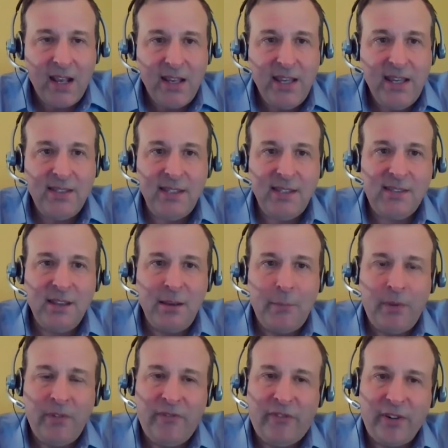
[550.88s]
easy,
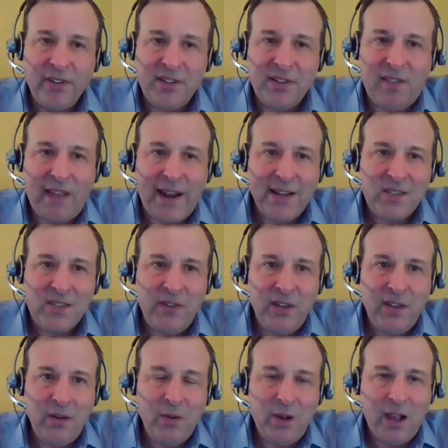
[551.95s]
simple first glance
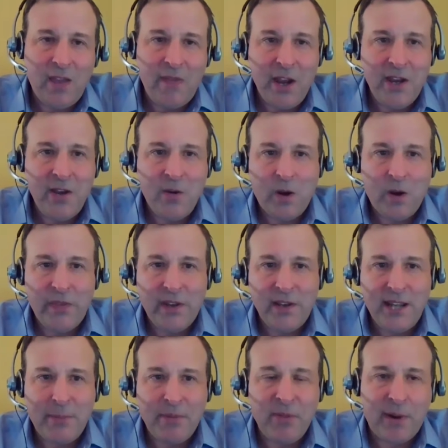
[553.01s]
view, and then you want the
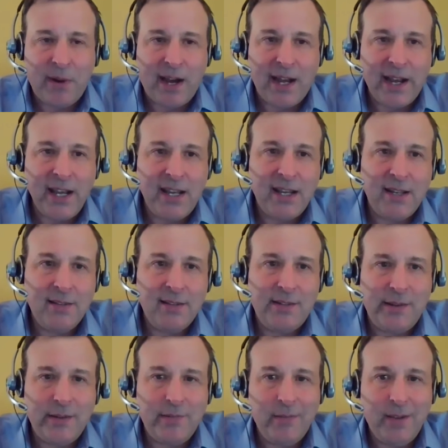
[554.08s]
depth behind it
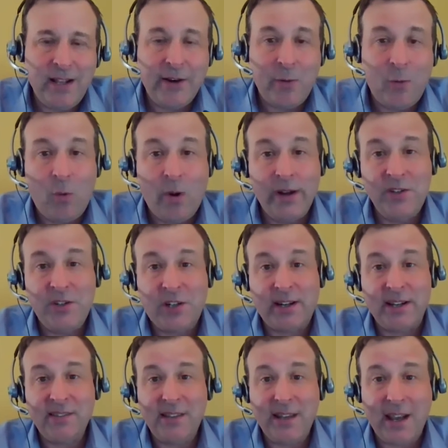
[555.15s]
to kind of, one,
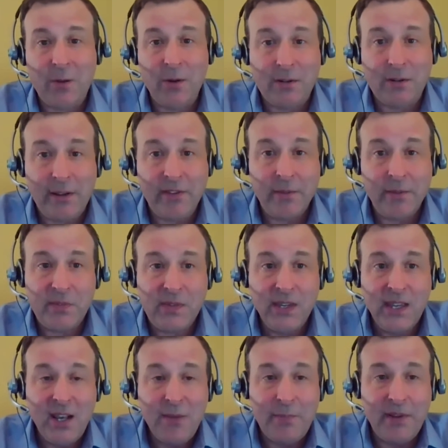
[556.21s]
trust the algorithms,
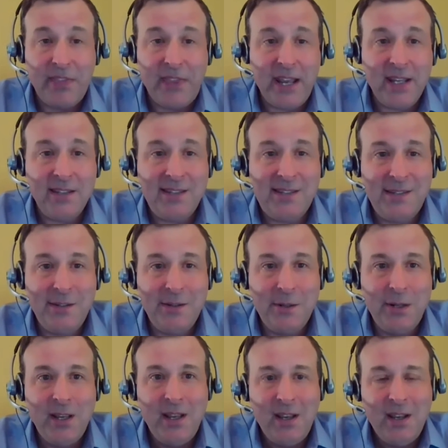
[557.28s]
but then
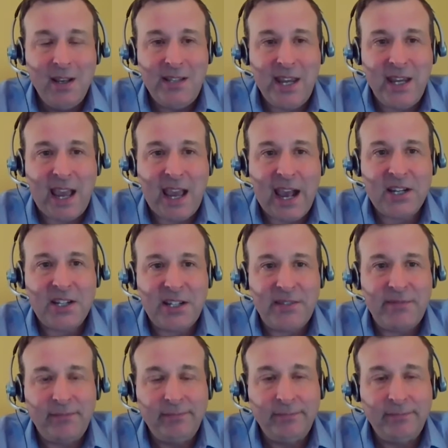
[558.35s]
two, take action.